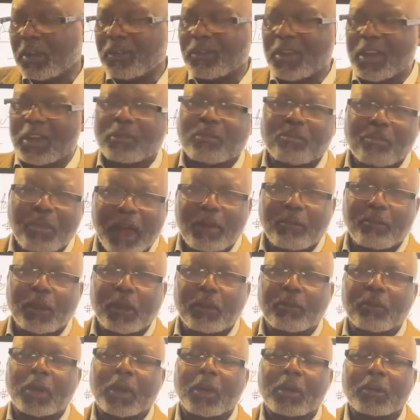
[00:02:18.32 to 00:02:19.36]
that might
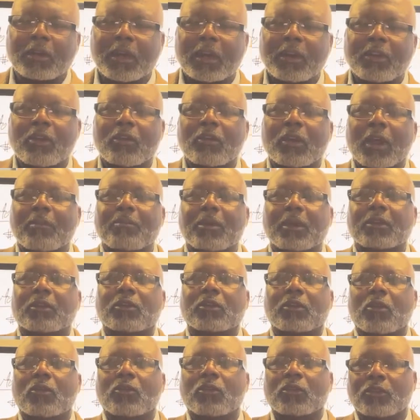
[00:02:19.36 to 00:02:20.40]
be because they know that
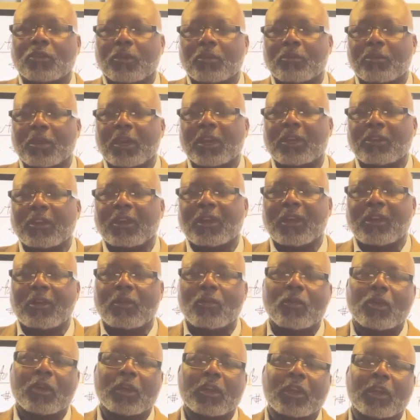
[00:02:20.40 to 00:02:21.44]
business owners are busy. They
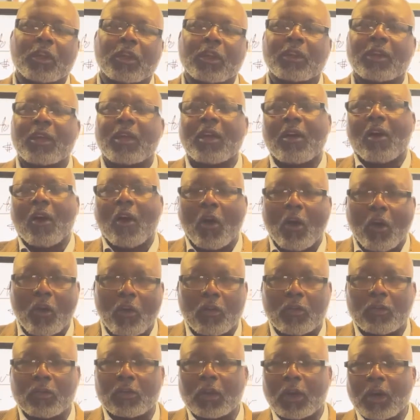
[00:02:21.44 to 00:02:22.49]
don't want to get
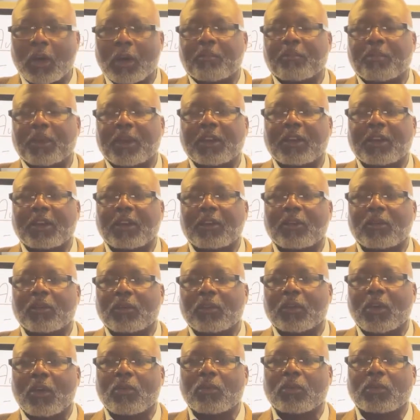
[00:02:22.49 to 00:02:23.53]
all up
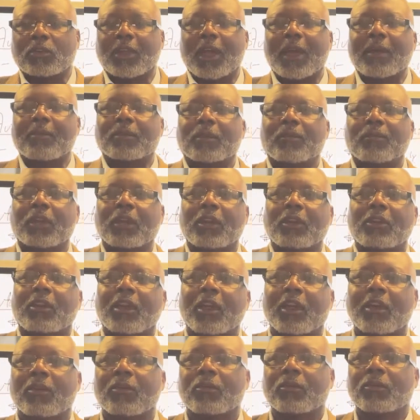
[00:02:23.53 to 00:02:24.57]
into those types of
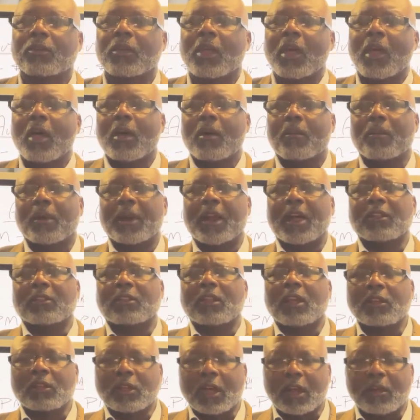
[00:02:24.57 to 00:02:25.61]
details. But I
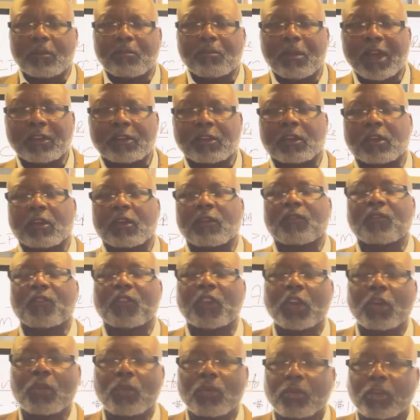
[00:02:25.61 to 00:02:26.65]
think that it makes it
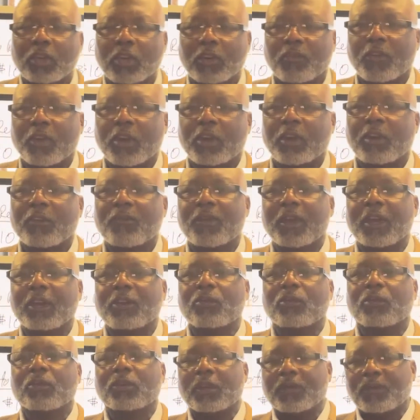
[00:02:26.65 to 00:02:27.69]
confusing for
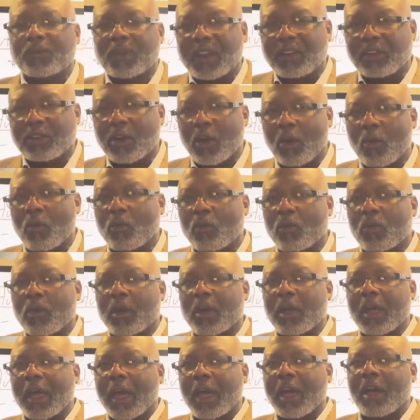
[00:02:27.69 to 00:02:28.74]
individuals if they don't
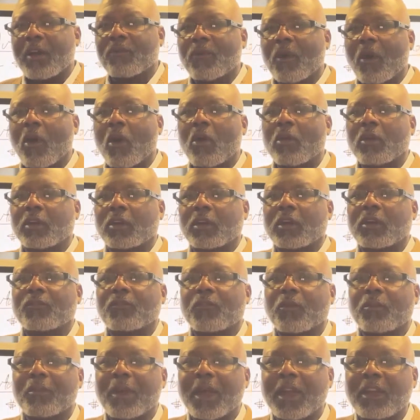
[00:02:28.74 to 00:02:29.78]
have all of the
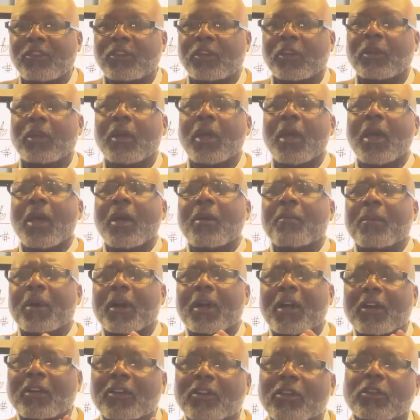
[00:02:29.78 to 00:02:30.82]
information,
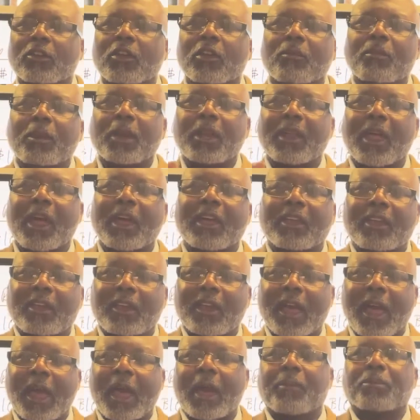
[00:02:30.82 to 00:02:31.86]
because there's going to be like
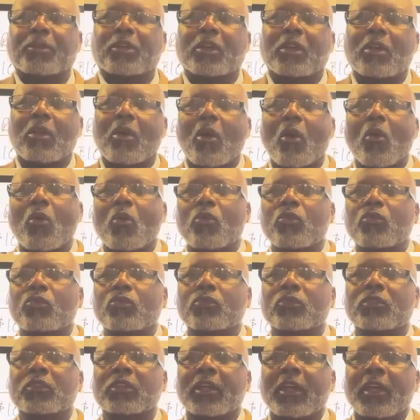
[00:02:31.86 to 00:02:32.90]
gaps and
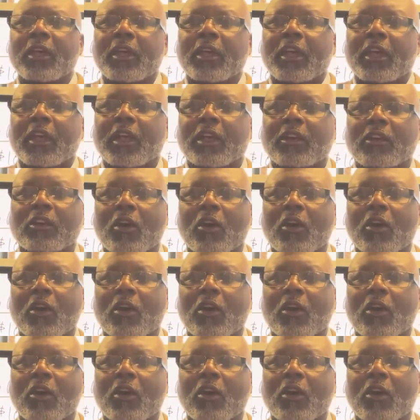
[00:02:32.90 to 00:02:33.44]
holes in the